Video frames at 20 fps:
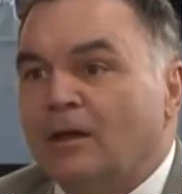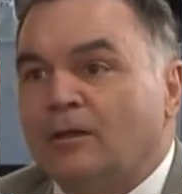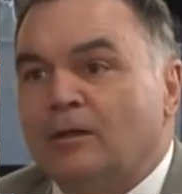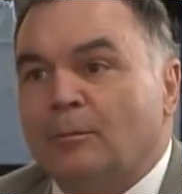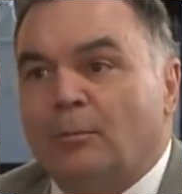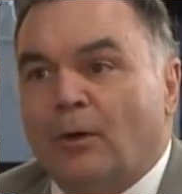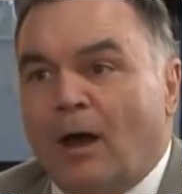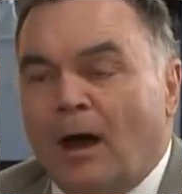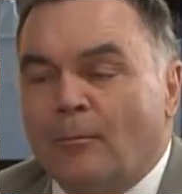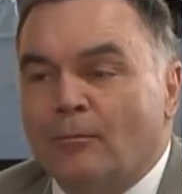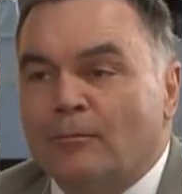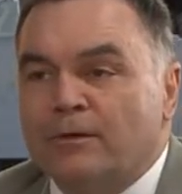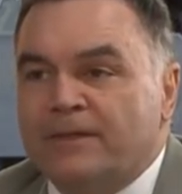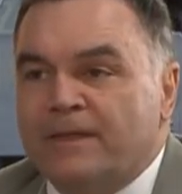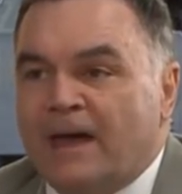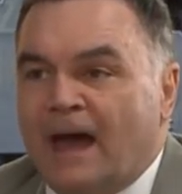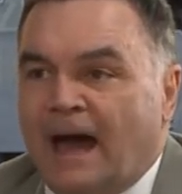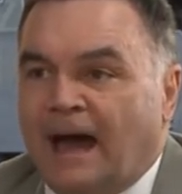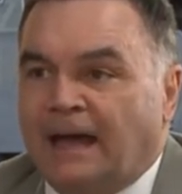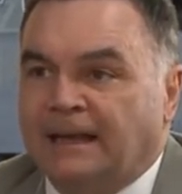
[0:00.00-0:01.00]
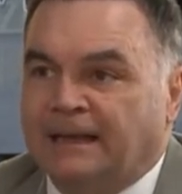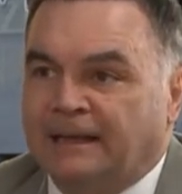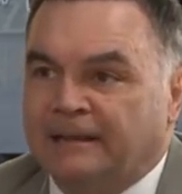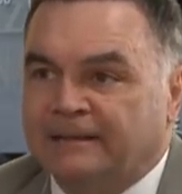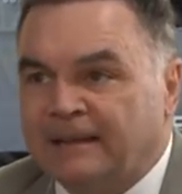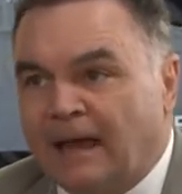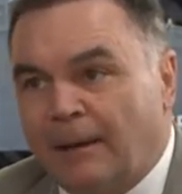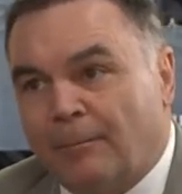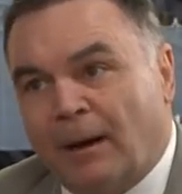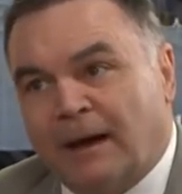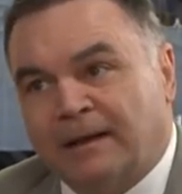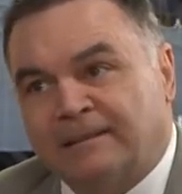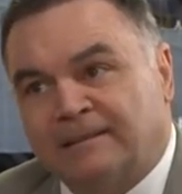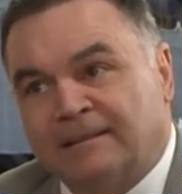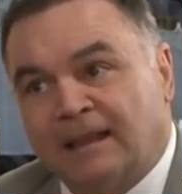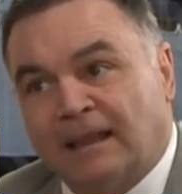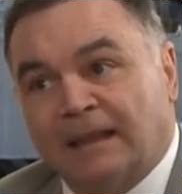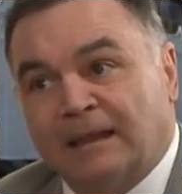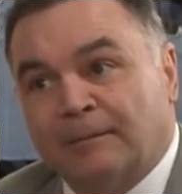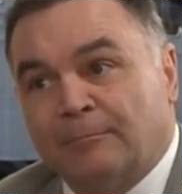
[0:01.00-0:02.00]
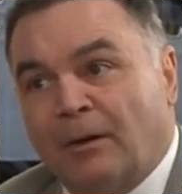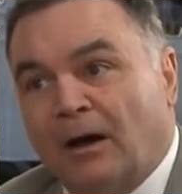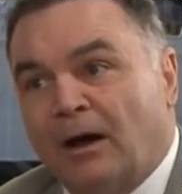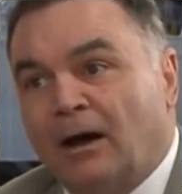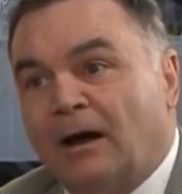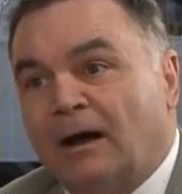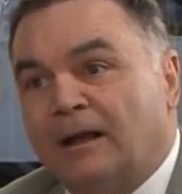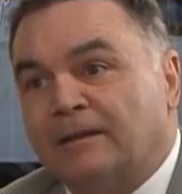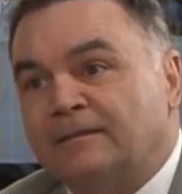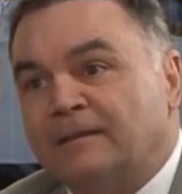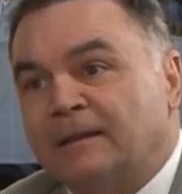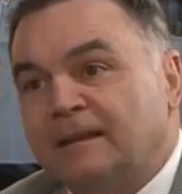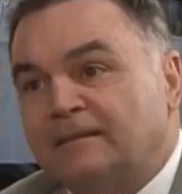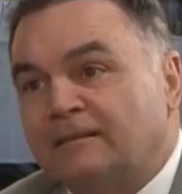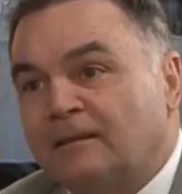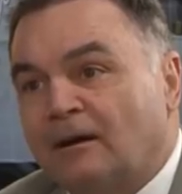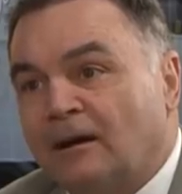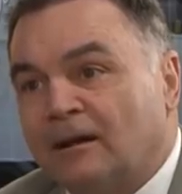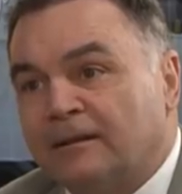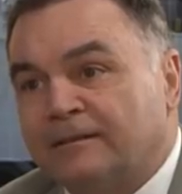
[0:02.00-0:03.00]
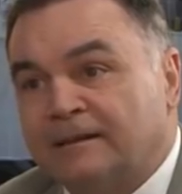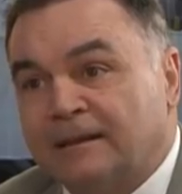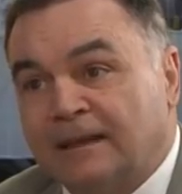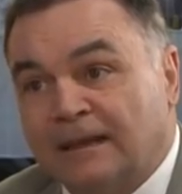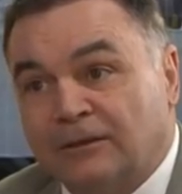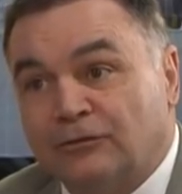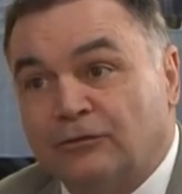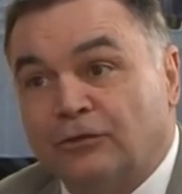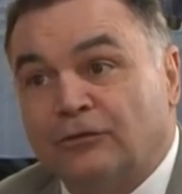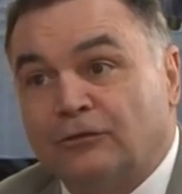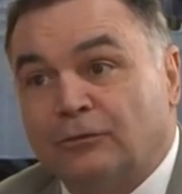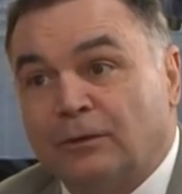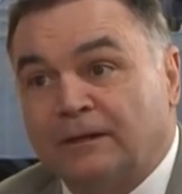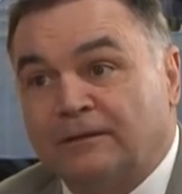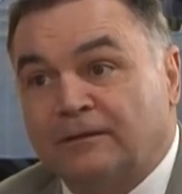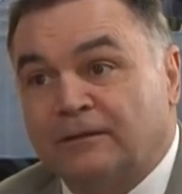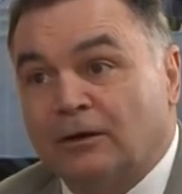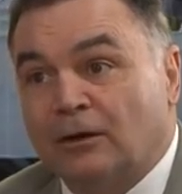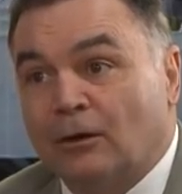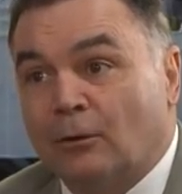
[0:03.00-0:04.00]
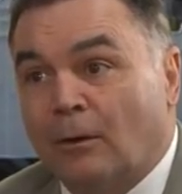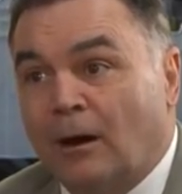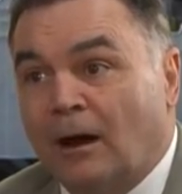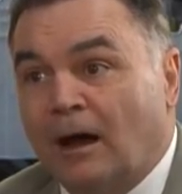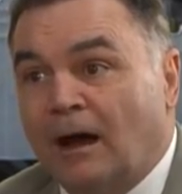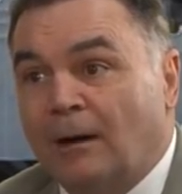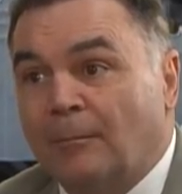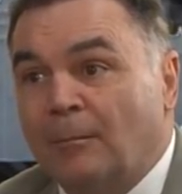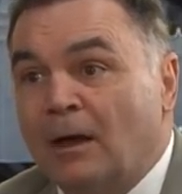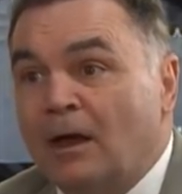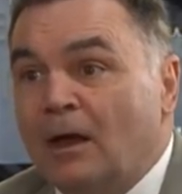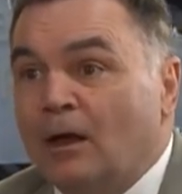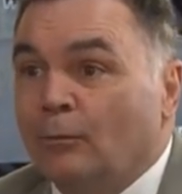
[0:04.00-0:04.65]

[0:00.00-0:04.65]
The problem with that is that by selling bonds, it's causing interest rates to go up,